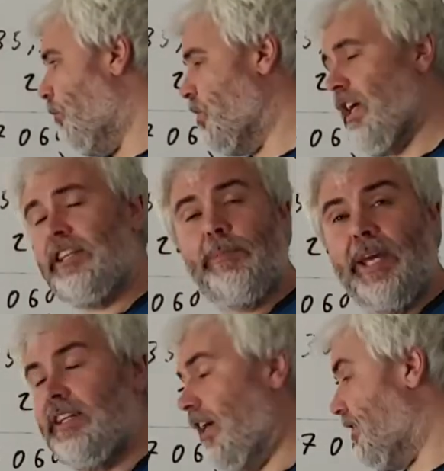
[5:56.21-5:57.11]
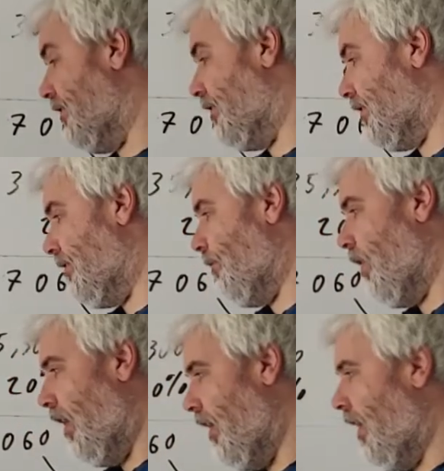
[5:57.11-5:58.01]
but she had to pay taxes,
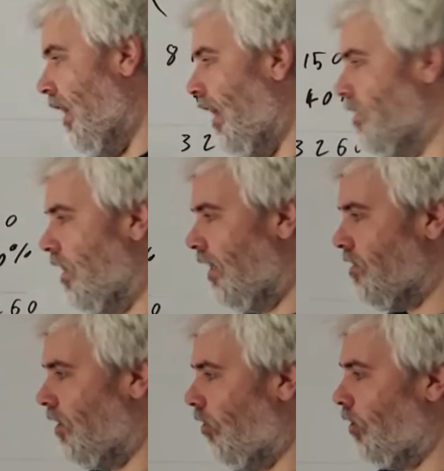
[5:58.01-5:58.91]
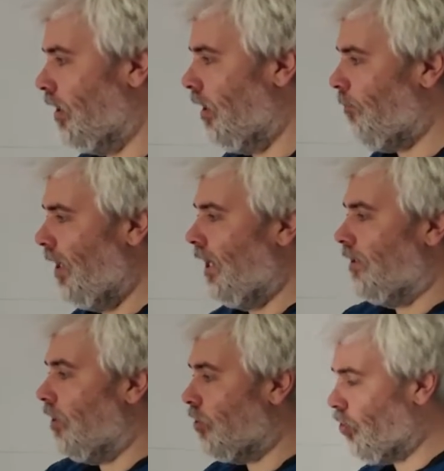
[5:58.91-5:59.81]
and she actually only got
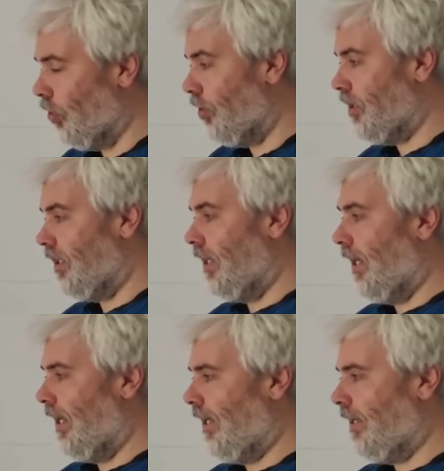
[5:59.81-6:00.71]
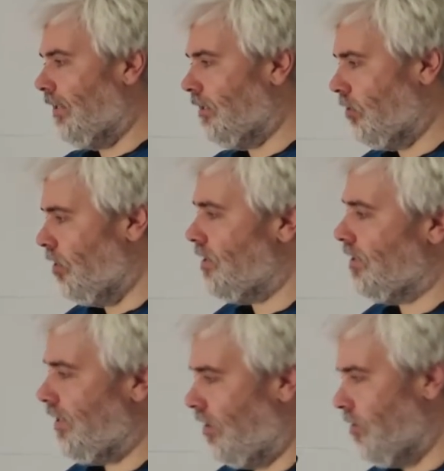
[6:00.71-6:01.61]
paid
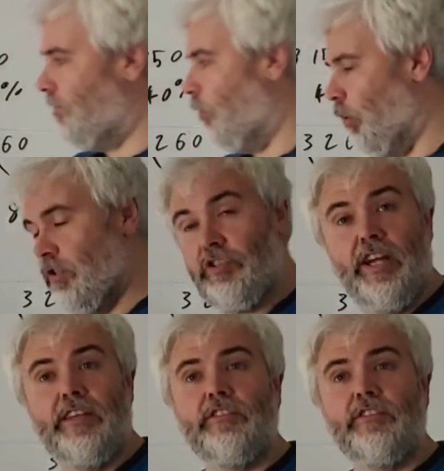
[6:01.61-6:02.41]
thirty-six thousand four hundred